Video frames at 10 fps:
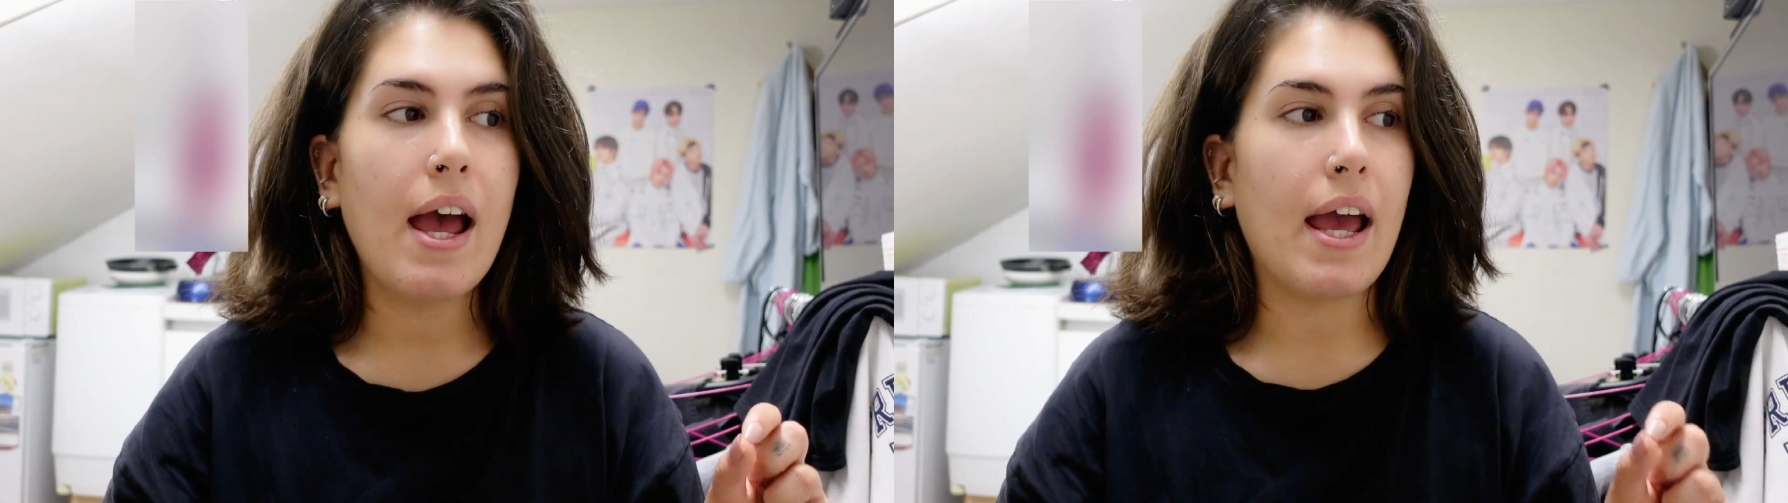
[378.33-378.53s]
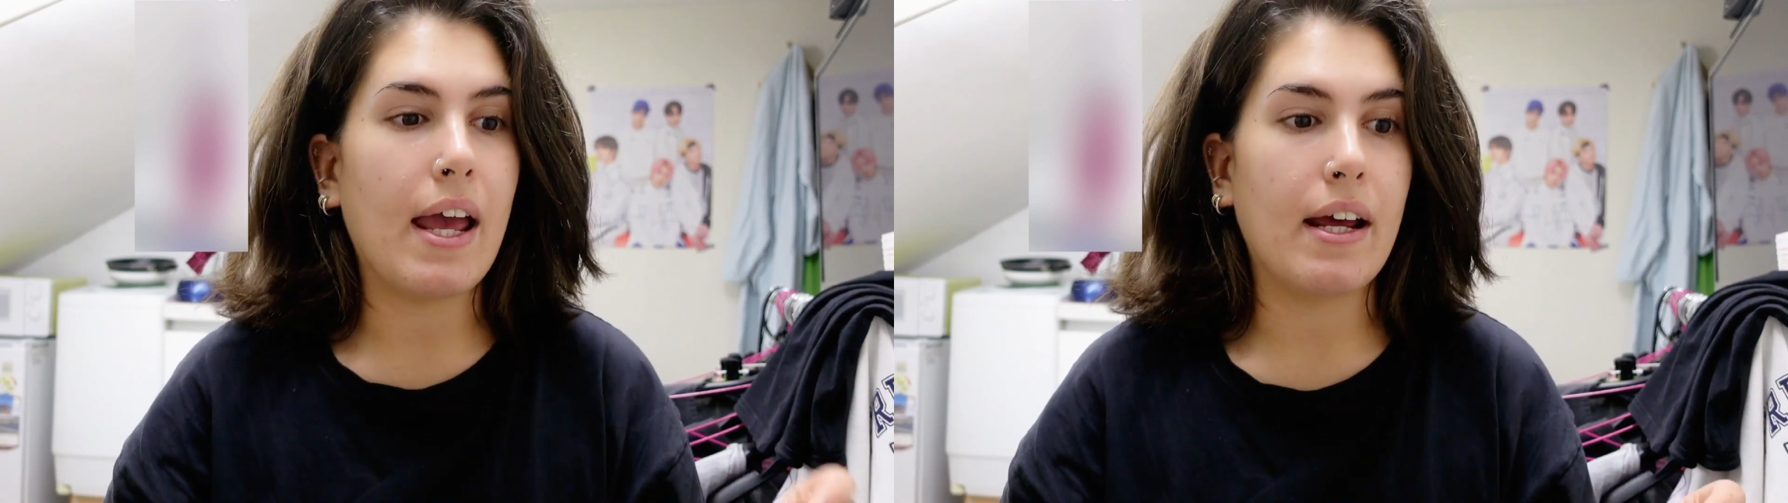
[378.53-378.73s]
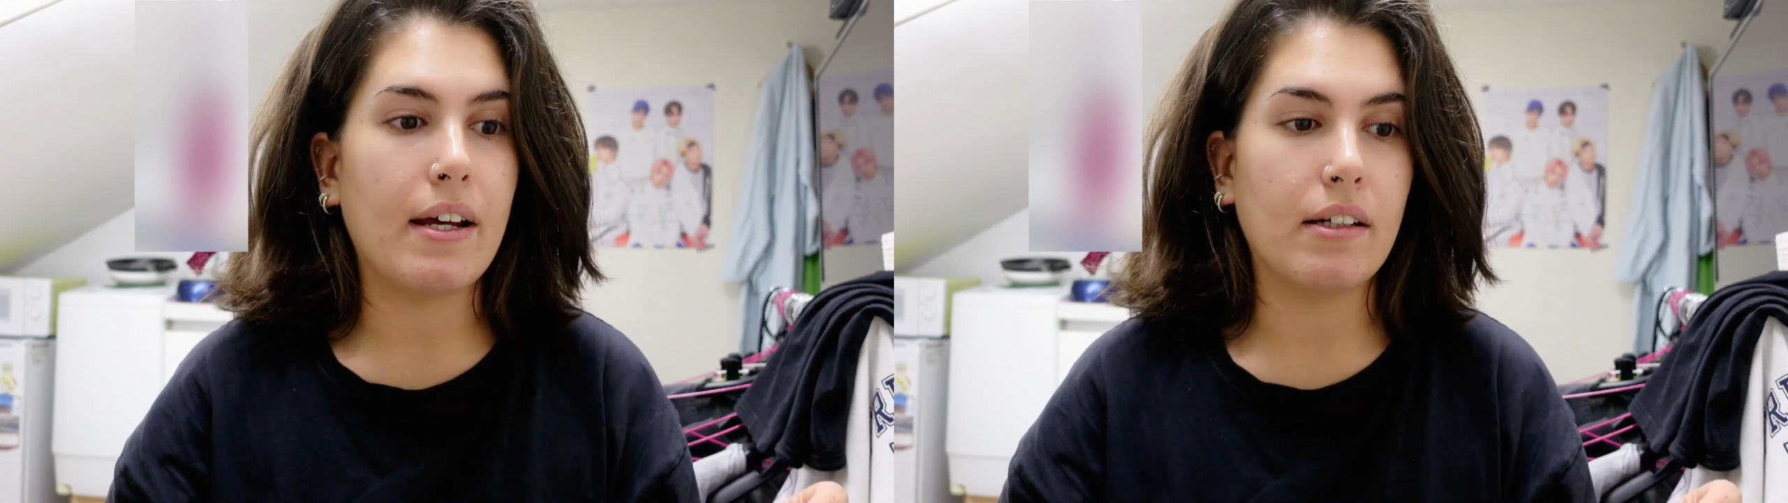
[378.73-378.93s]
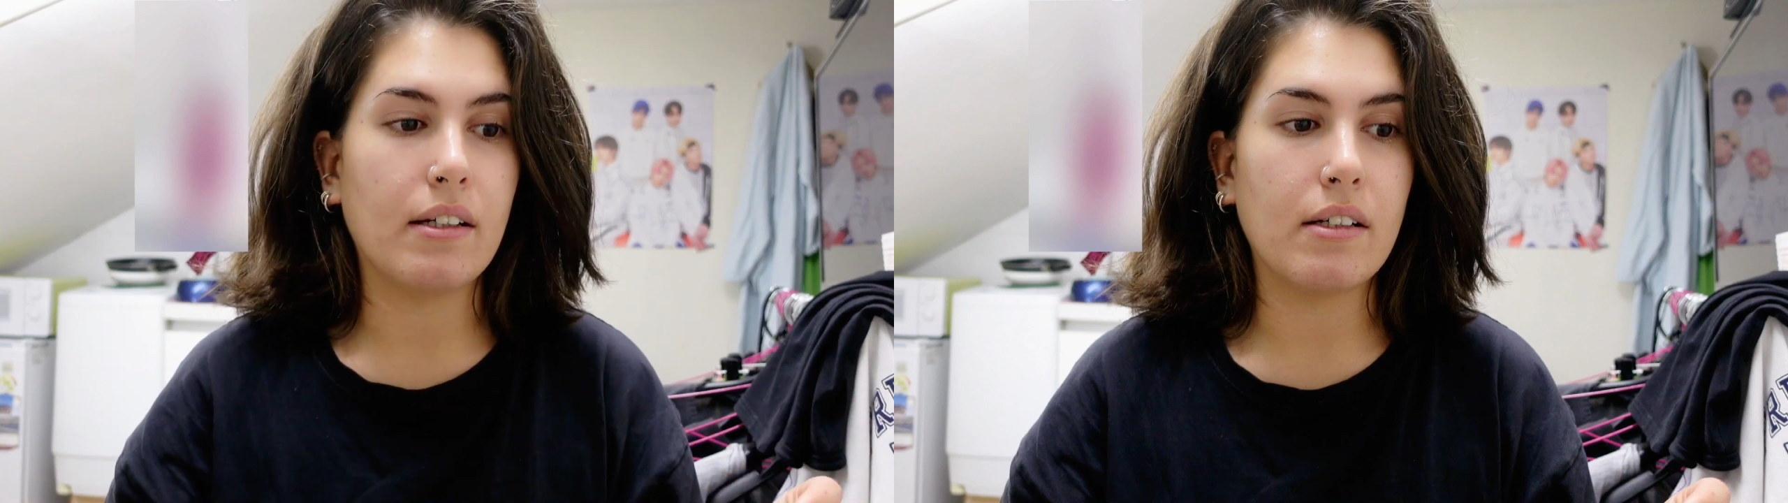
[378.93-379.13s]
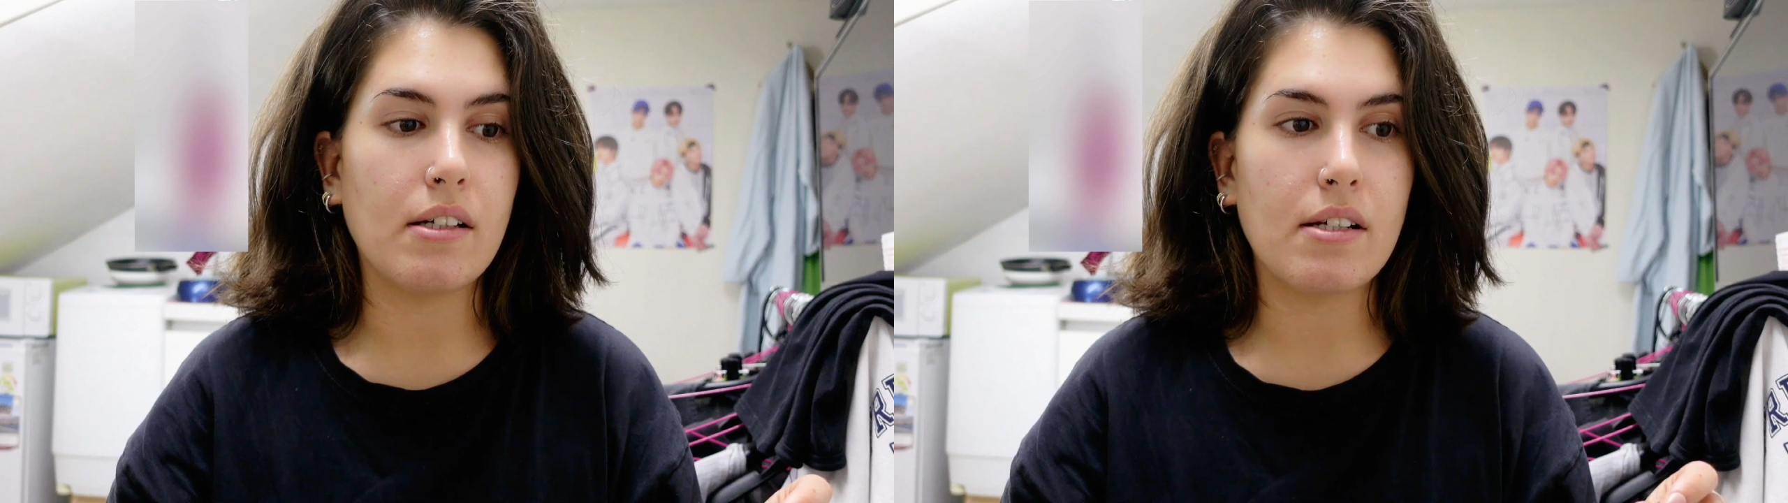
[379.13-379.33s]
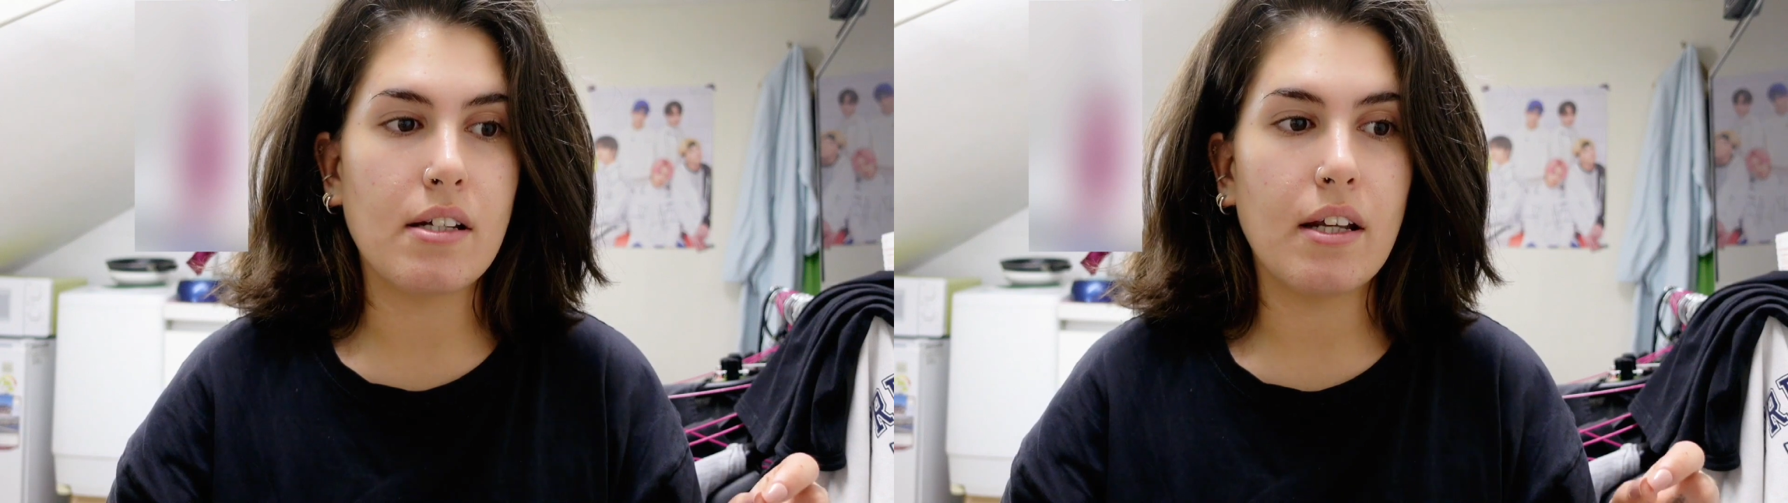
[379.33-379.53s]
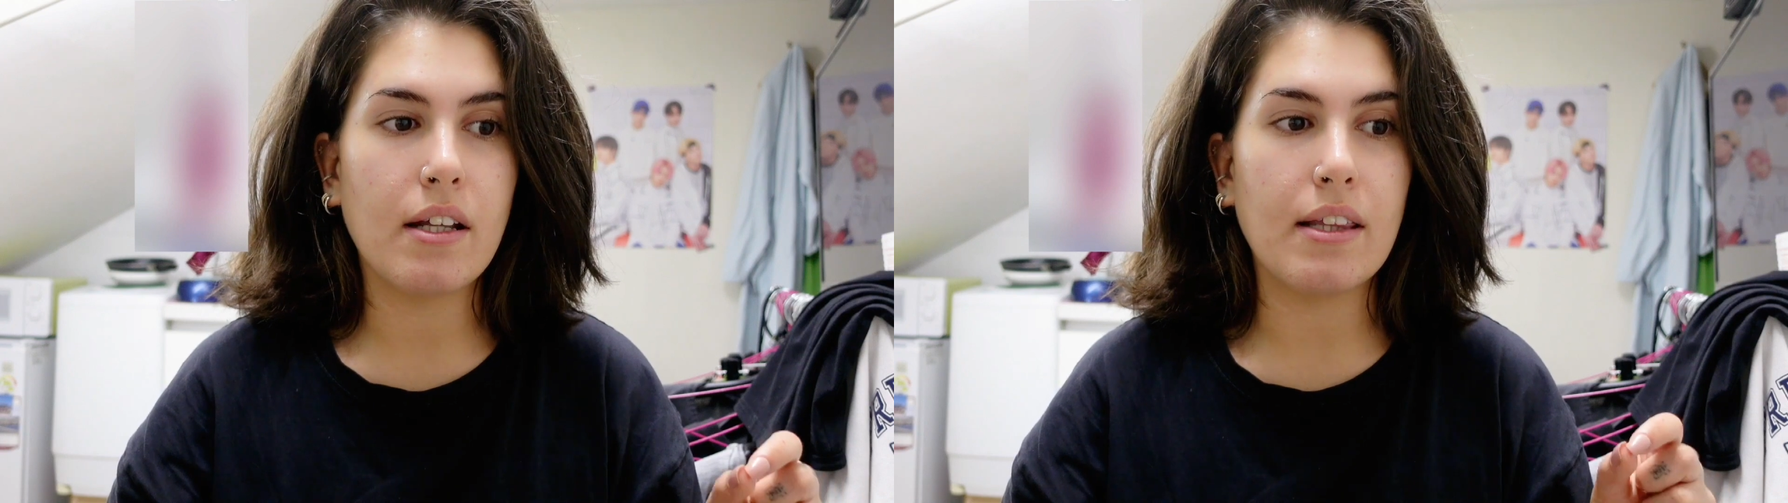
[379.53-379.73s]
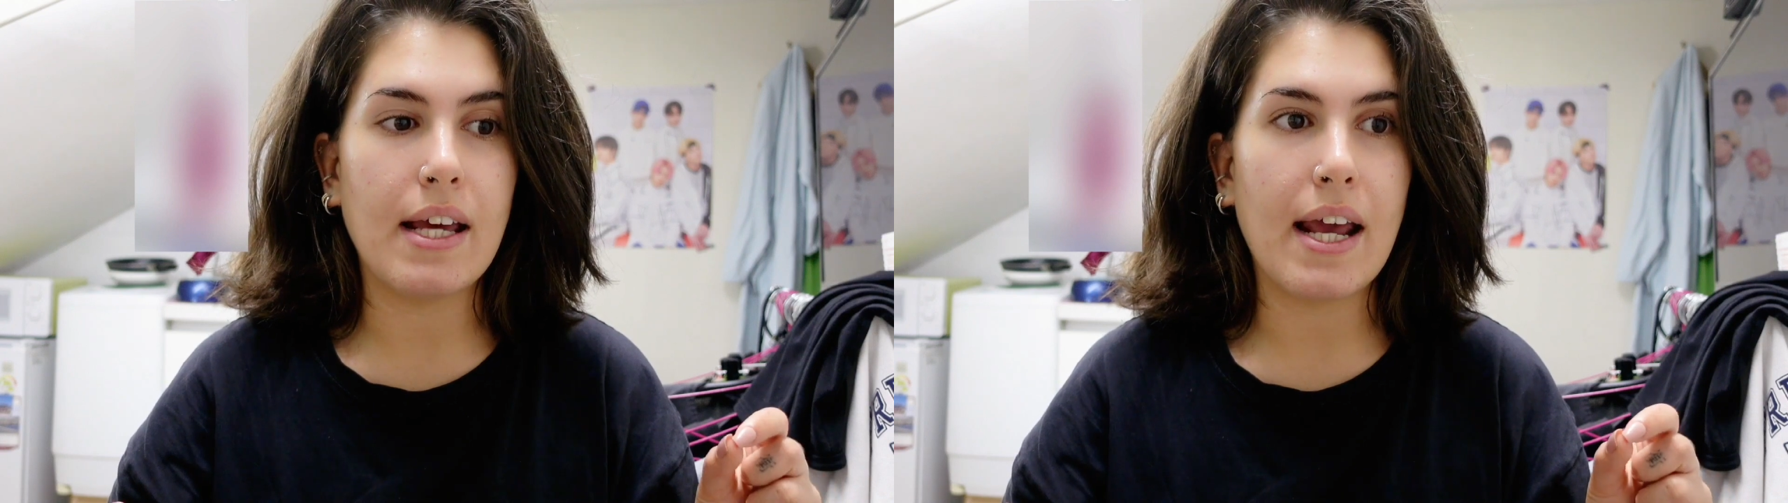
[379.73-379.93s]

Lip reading: and they